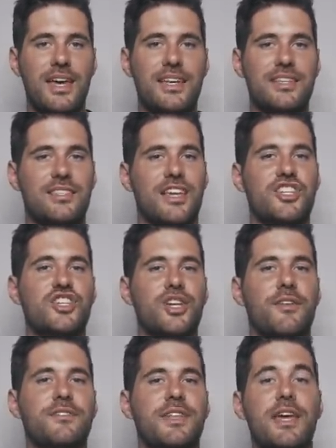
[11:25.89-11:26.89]
It is a
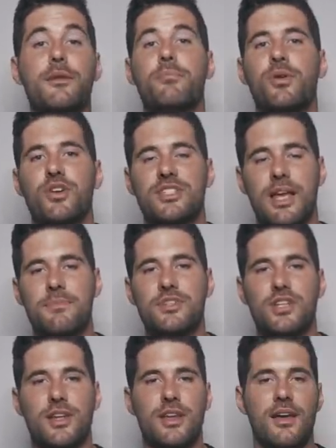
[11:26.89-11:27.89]
shift in
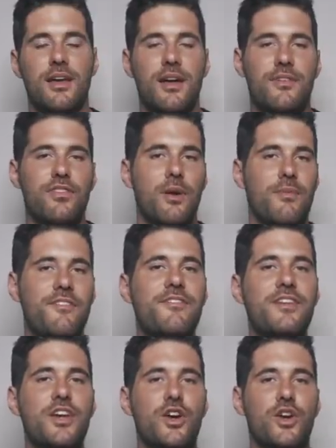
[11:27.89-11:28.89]
perception from
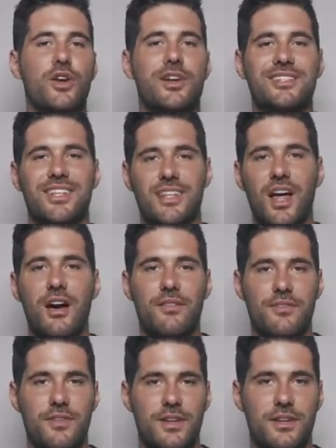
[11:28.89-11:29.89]
fear to
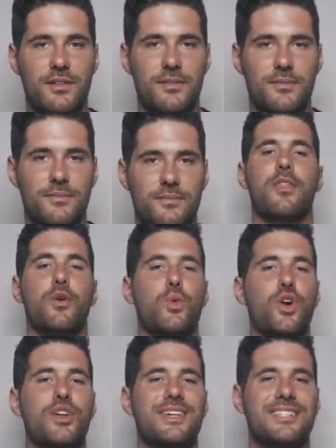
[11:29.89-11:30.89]
love. The
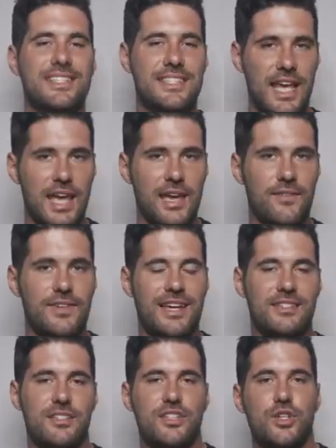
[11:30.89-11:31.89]
word saved,
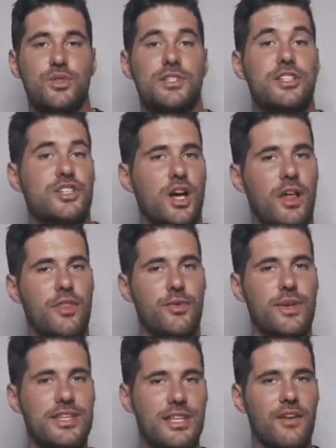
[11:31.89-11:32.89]
as it's used in John
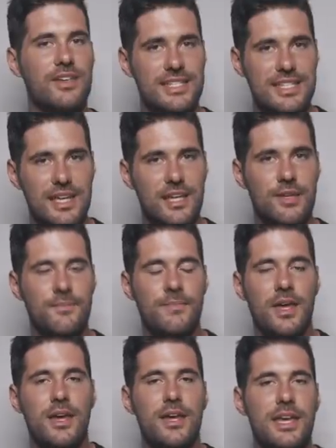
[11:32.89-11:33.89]
3:17,
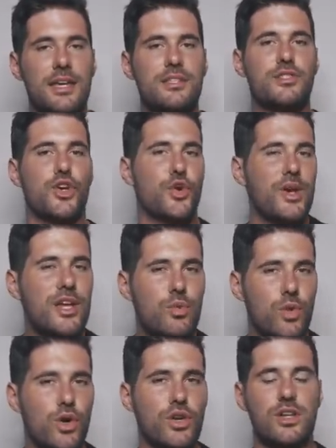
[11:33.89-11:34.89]
is the Greek
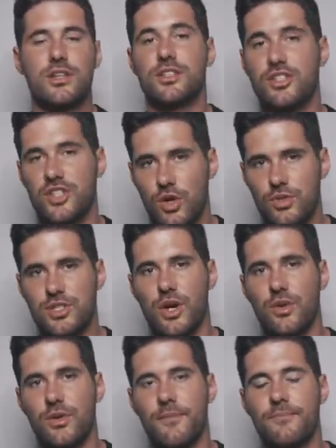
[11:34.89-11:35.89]
word
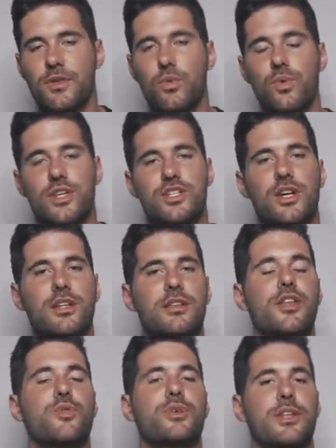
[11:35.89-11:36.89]
sozoed, which
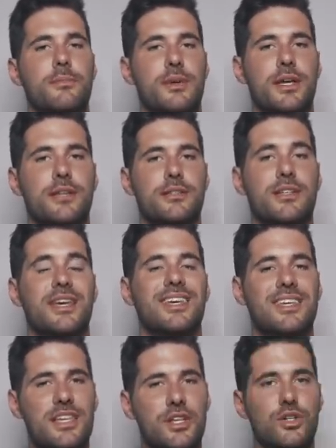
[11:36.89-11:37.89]
literally means
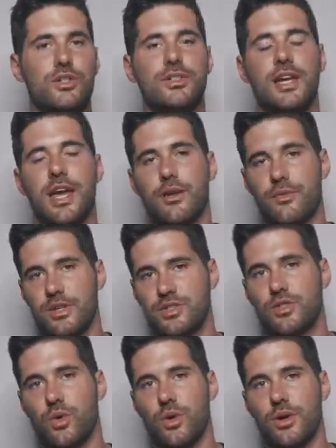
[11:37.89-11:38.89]
healed and
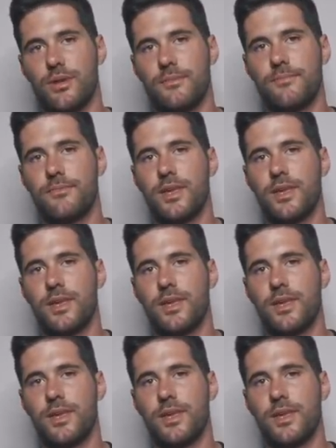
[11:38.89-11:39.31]
restored.